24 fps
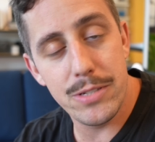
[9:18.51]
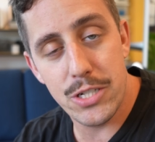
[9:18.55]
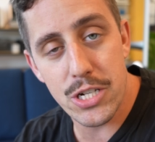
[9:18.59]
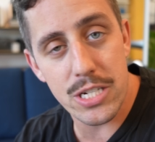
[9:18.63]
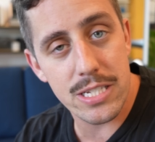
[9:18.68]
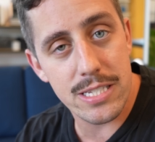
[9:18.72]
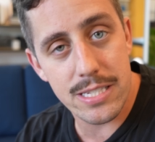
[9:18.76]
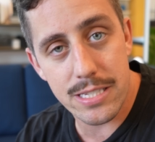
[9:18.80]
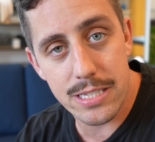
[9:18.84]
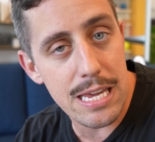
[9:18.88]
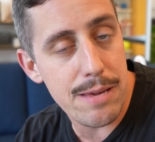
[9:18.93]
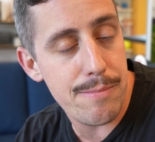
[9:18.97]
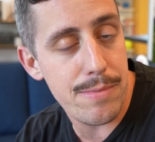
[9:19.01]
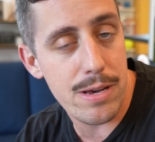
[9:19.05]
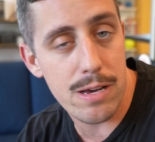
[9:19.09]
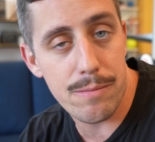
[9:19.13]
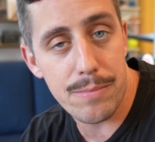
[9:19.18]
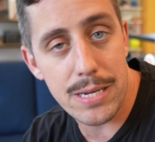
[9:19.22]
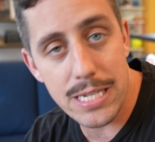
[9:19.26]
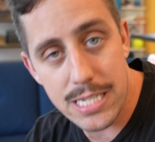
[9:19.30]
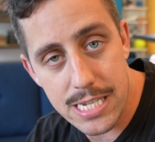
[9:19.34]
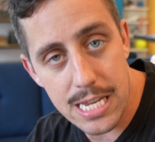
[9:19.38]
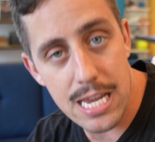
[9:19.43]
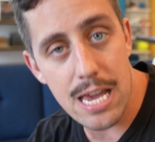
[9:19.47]
Just email
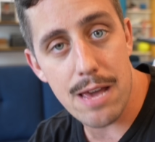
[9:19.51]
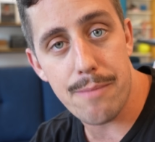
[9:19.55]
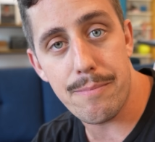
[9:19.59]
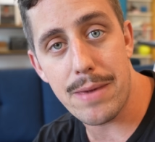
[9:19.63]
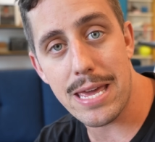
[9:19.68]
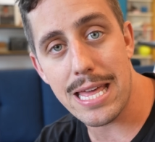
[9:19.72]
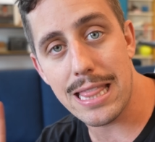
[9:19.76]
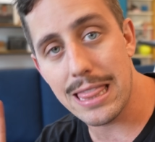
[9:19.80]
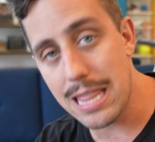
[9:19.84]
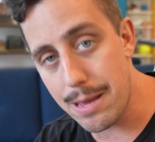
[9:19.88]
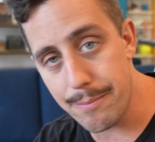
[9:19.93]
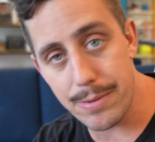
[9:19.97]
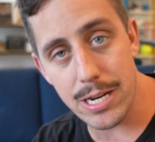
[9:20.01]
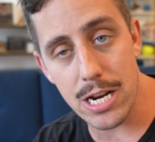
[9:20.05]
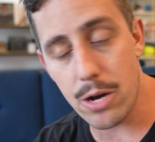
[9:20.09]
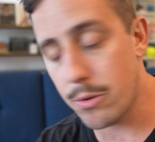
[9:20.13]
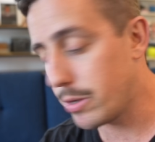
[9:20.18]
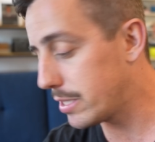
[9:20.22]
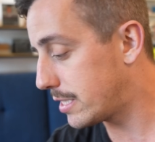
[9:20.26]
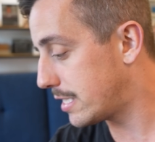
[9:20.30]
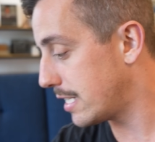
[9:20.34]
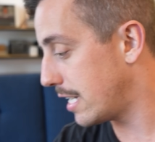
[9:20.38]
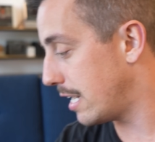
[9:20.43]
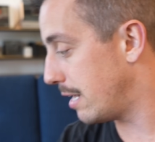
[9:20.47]
me, DM me, let me know
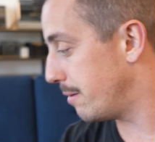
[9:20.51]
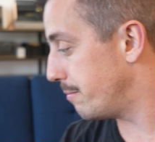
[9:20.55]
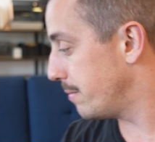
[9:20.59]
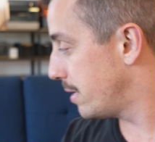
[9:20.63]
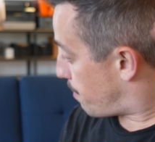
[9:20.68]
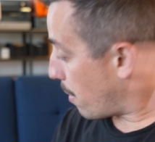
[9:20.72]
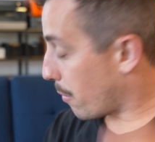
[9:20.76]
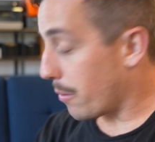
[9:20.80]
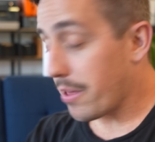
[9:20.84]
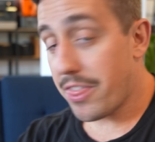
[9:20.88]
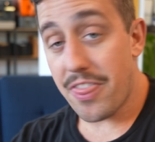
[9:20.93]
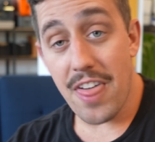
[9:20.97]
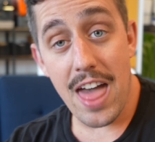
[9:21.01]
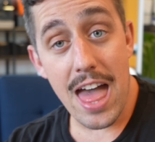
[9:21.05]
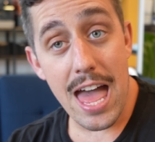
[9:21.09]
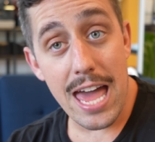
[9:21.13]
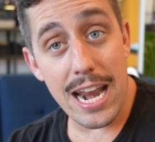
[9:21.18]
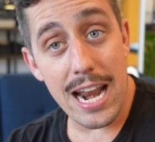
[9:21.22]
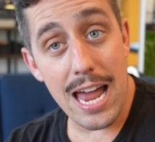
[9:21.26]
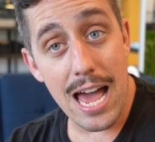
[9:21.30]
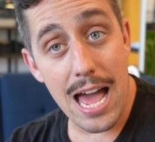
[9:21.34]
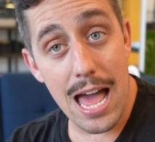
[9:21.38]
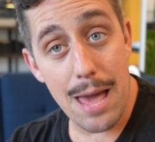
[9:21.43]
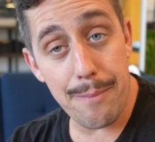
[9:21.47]
what's up. But with
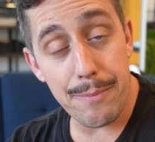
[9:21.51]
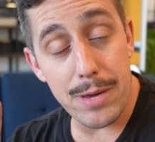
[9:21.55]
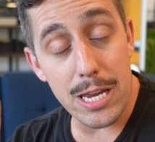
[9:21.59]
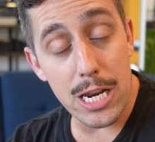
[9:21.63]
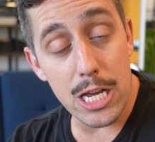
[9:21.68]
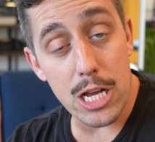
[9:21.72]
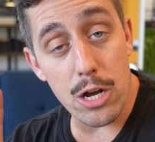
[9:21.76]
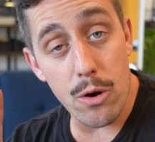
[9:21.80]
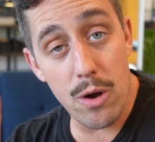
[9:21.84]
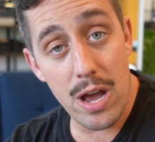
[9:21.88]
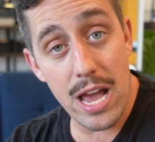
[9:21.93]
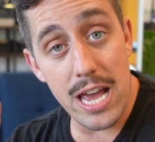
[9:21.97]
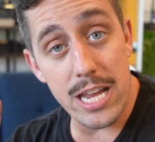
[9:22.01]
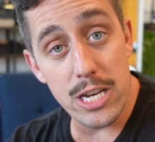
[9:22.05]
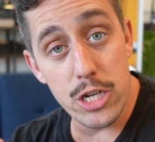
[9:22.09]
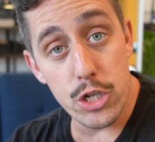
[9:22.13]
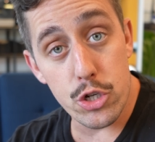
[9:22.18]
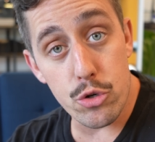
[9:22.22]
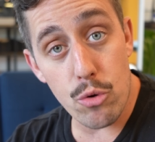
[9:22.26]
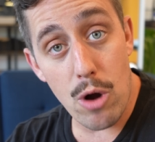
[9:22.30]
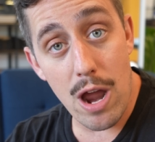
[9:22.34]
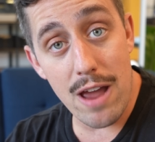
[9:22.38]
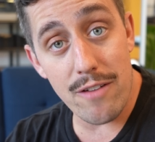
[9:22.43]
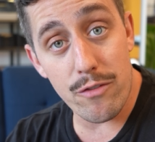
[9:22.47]
that, I'm gonna go ahead and
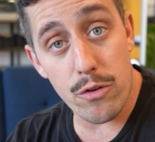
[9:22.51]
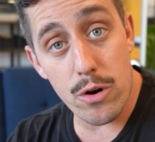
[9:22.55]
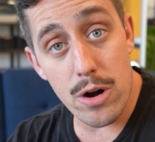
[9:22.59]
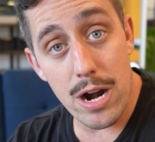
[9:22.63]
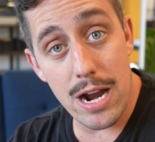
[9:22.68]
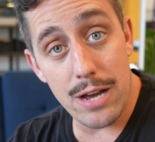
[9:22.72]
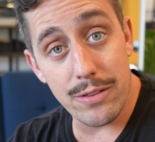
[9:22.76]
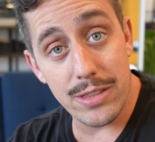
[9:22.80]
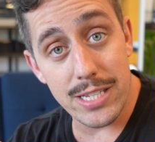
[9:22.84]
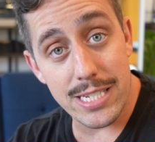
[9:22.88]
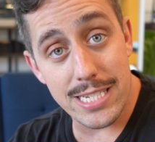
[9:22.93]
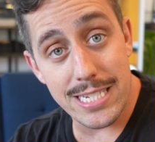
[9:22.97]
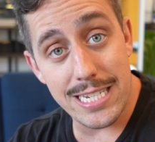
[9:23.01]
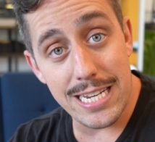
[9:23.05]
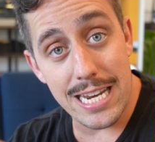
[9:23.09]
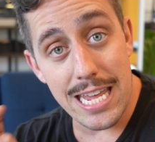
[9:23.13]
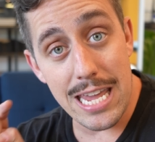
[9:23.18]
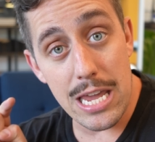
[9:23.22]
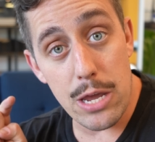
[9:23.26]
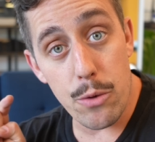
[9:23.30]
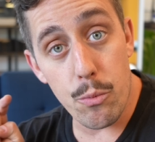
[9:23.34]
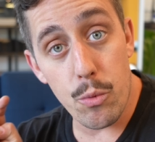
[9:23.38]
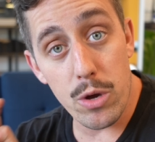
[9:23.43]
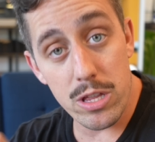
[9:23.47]
drive around the
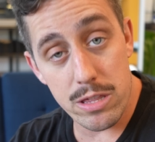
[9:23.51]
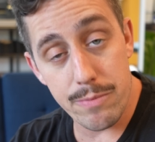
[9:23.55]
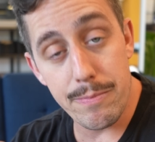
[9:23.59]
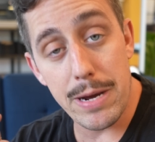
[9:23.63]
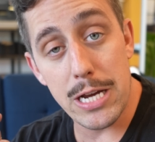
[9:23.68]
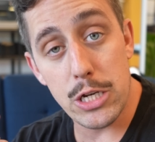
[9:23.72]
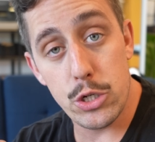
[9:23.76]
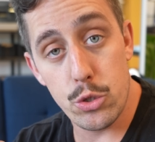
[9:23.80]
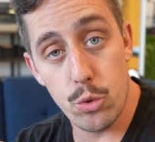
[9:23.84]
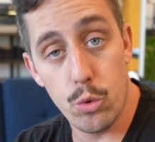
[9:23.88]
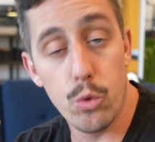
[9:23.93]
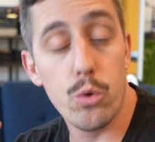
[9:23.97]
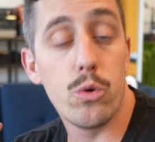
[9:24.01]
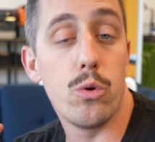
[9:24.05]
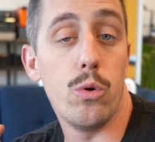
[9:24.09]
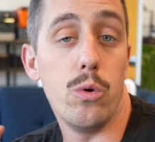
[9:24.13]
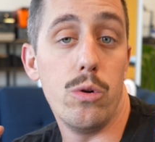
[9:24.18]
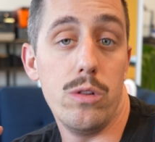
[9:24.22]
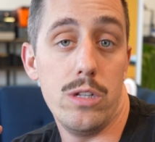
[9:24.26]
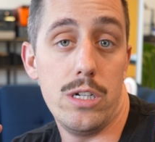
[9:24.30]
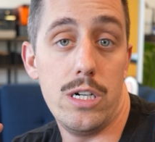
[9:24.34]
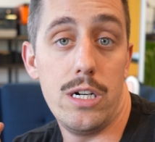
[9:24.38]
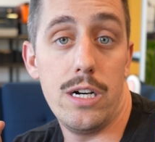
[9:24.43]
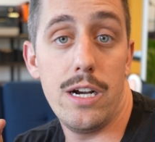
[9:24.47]
city with my jewel
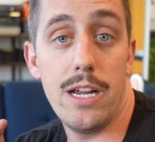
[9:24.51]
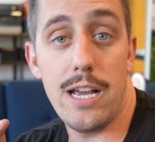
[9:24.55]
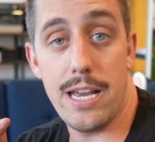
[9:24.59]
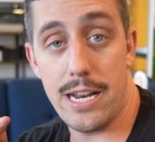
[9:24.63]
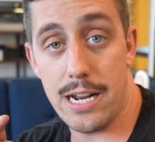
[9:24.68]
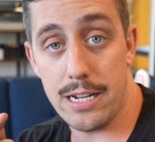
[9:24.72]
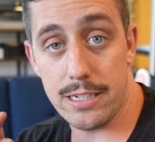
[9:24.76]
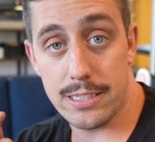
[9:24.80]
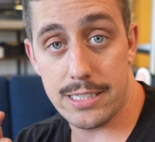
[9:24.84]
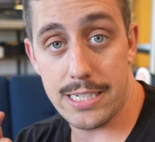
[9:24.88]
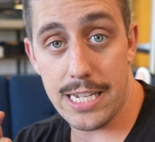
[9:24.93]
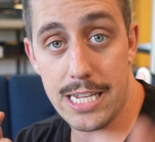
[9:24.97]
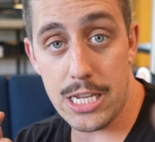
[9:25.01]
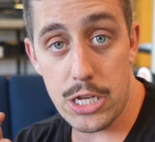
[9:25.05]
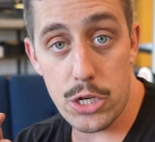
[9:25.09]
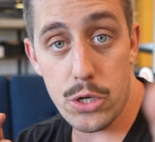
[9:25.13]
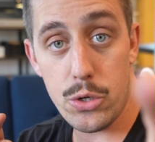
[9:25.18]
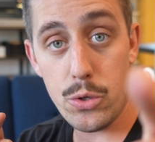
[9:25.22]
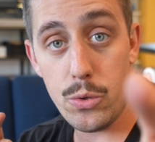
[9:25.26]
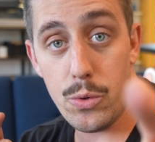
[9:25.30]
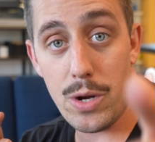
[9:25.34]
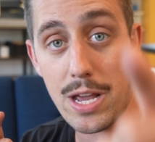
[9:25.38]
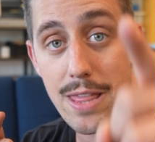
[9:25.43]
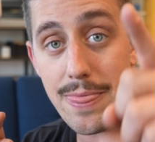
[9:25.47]
cooler, and I'll see
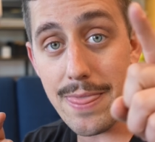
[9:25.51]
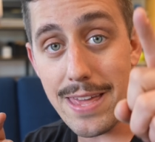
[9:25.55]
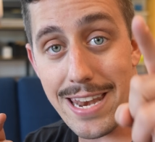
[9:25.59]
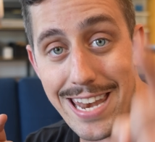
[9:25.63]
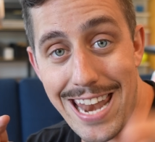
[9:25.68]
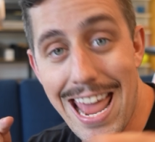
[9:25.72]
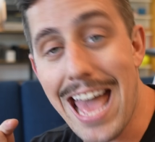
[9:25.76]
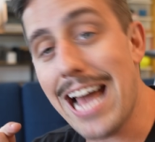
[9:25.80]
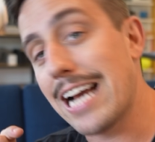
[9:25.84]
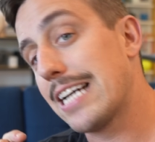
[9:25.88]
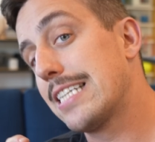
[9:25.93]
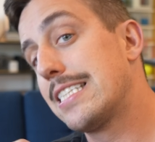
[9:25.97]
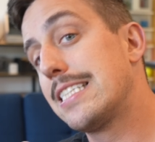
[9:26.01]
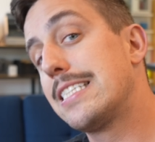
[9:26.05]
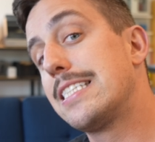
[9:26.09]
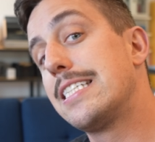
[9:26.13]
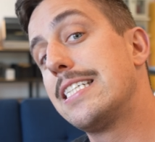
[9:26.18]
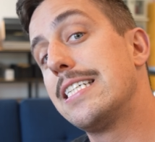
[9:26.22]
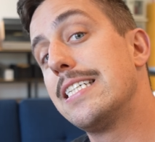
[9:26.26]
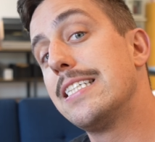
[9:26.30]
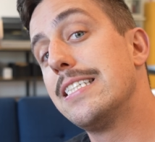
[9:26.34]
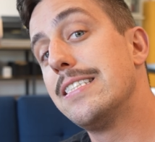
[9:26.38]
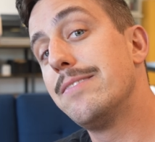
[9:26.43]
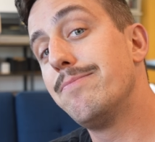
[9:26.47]
you in the next
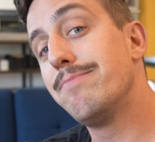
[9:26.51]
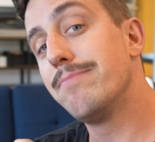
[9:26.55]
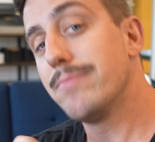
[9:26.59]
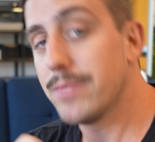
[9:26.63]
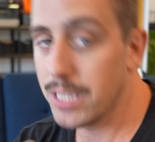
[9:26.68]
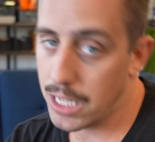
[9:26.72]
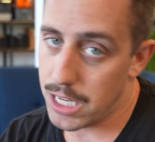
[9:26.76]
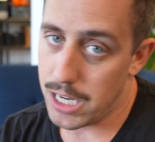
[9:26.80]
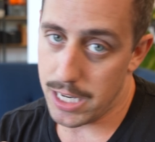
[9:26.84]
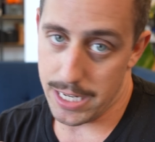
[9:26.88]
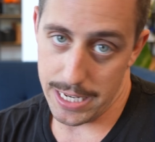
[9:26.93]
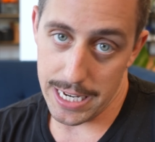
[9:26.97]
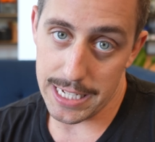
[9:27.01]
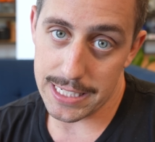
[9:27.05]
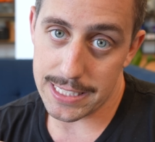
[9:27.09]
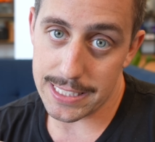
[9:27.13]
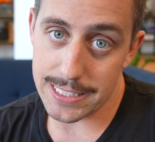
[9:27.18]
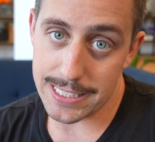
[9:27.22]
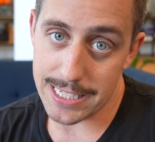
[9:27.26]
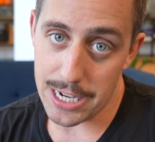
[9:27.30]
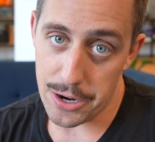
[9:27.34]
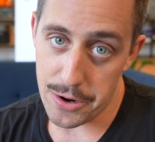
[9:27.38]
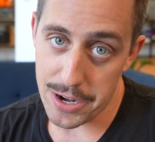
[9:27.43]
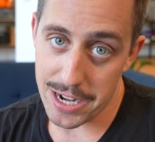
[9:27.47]

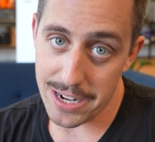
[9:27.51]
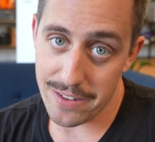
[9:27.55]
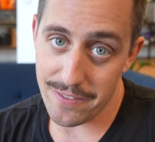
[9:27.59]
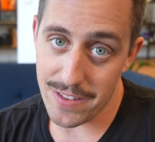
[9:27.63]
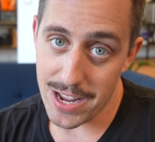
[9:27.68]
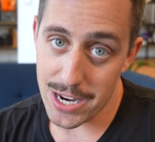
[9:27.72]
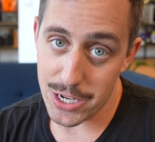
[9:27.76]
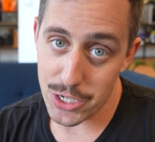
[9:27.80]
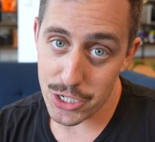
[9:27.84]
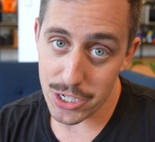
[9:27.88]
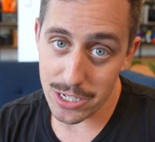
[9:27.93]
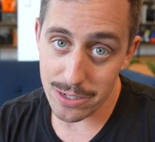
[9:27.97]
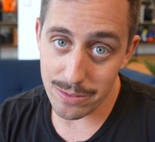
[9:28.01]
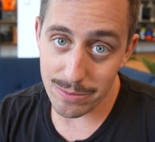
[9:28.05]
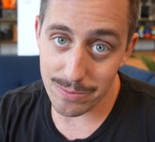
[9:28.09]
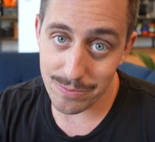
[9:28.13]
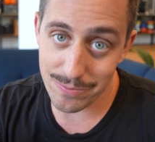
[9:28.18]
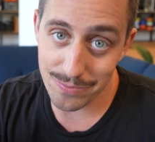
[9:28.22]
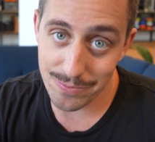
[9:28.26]
Unnecessary Invention.